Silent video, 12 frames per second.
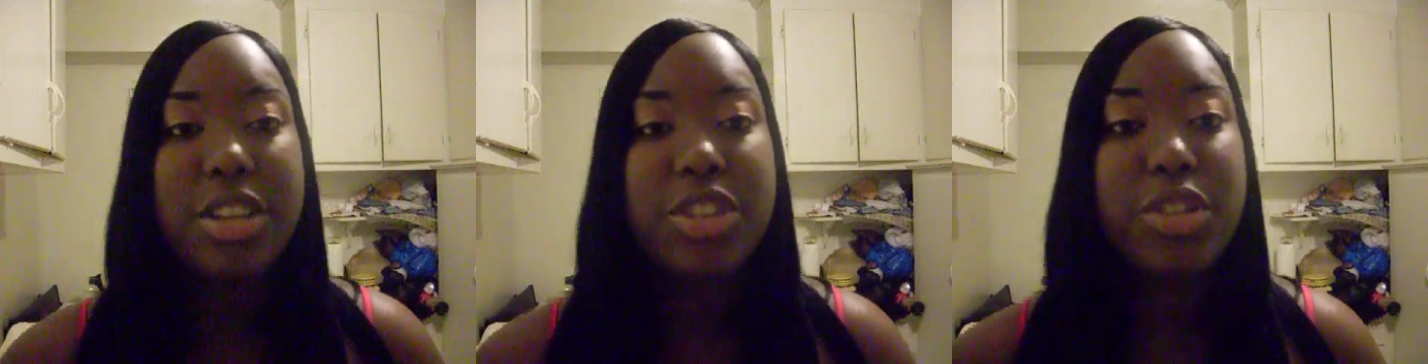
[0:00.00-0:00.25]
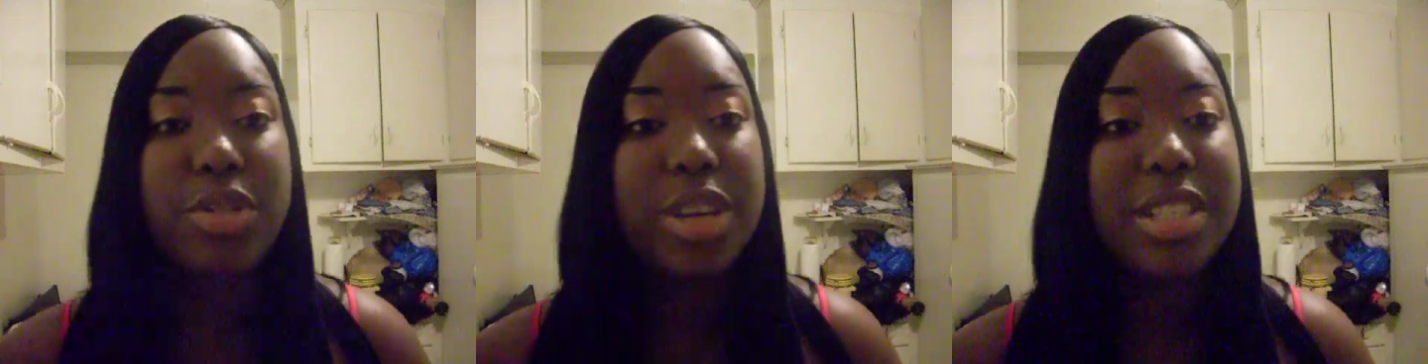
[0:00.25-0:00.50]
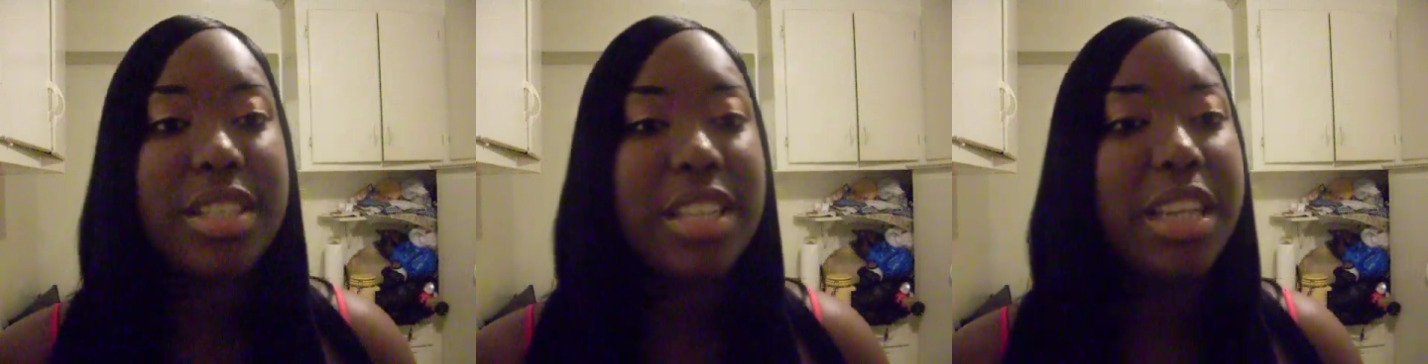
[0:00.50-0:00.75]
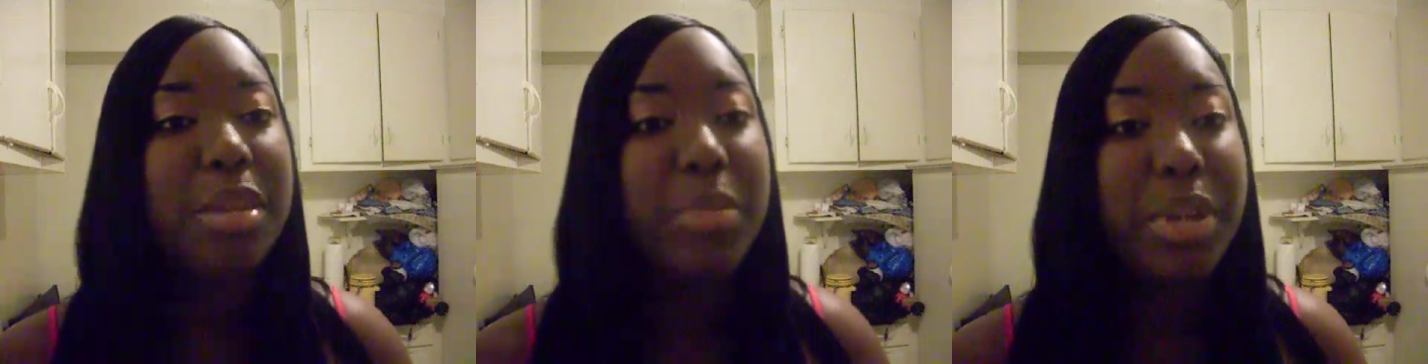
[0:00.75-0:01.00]

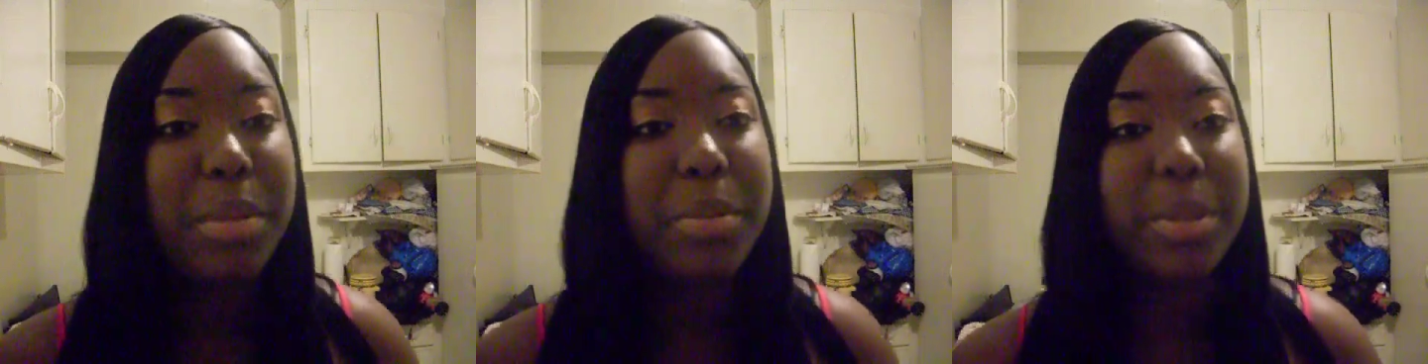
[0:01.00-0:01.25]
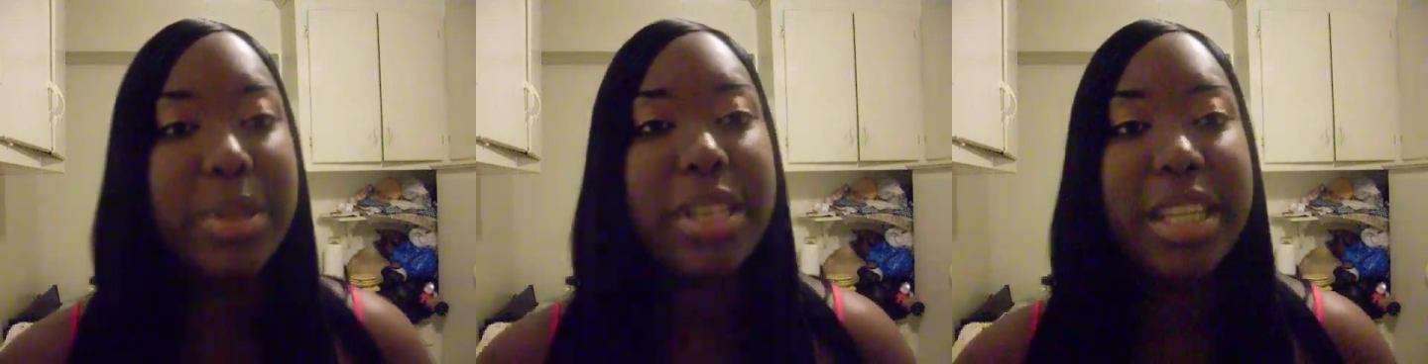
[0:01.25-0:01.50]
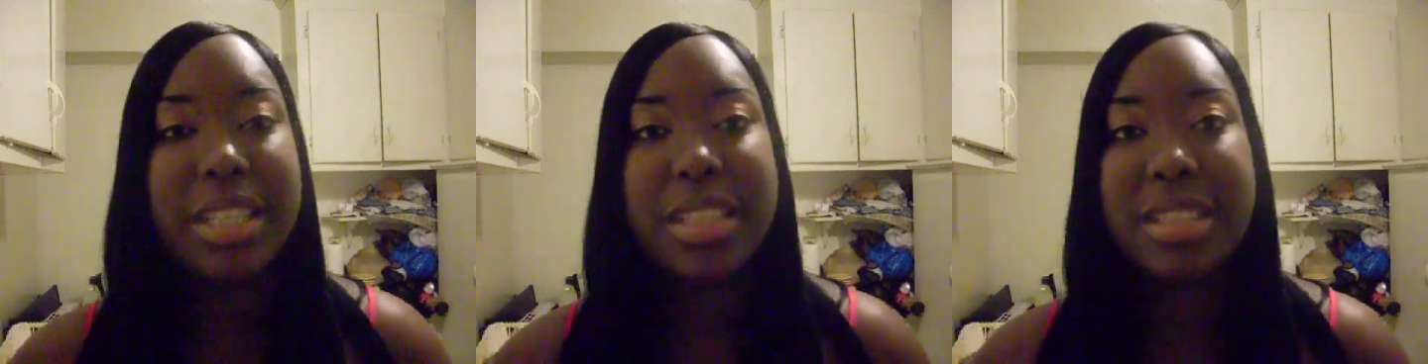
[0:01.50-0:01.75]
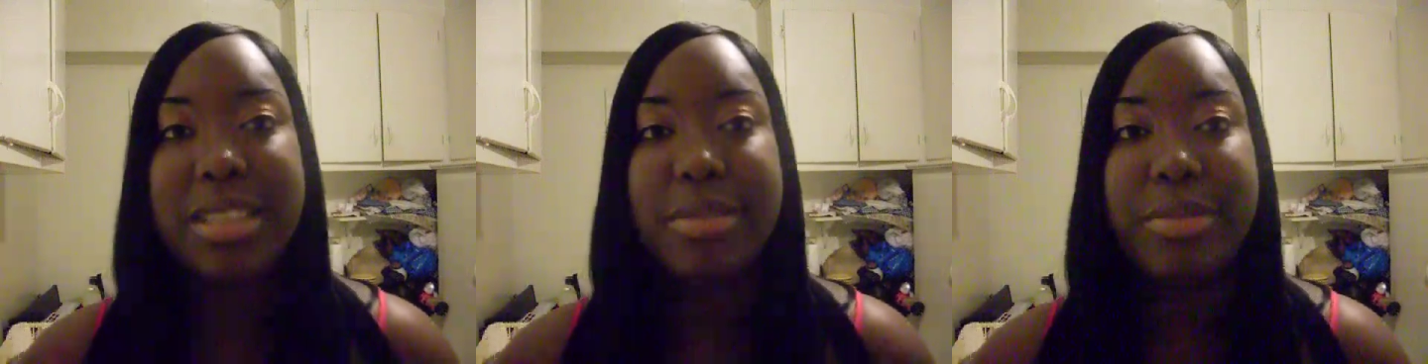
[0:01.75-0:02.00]
trusting people
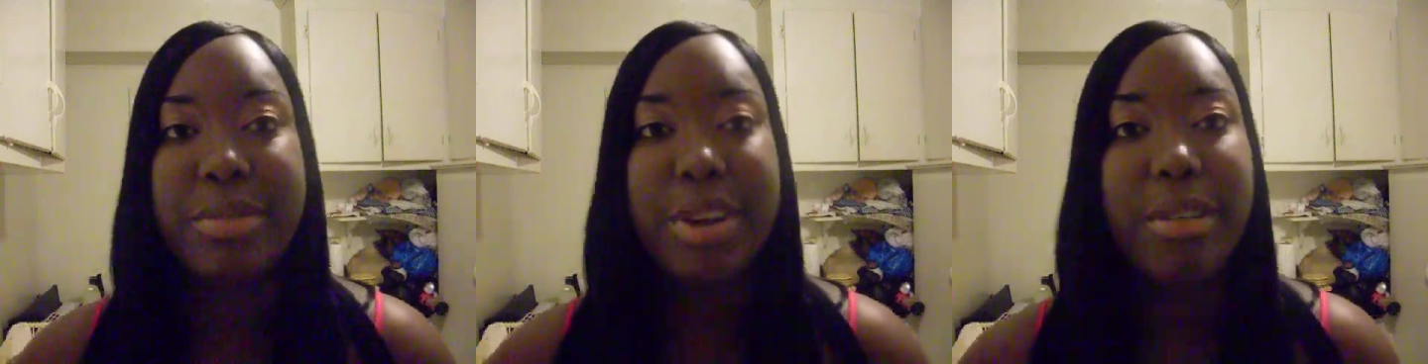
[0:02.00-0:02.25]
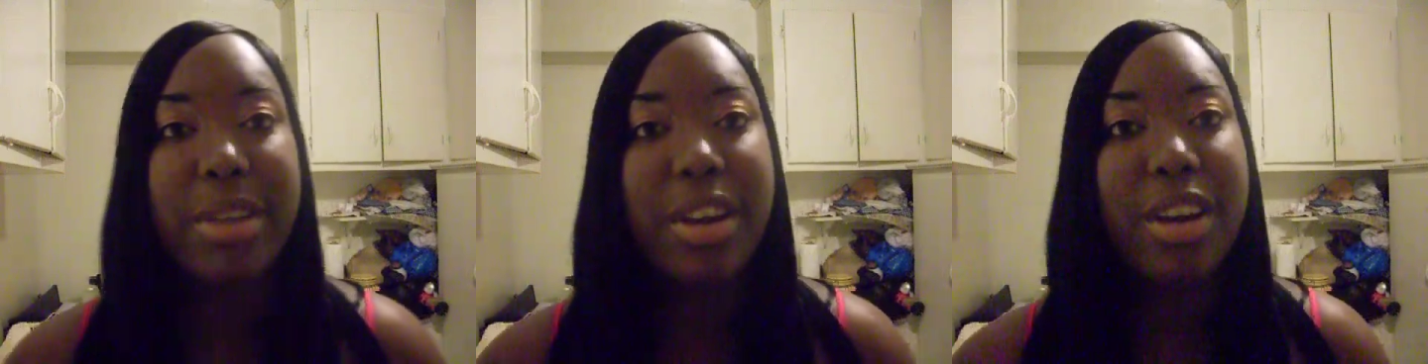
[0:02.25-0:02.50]
is very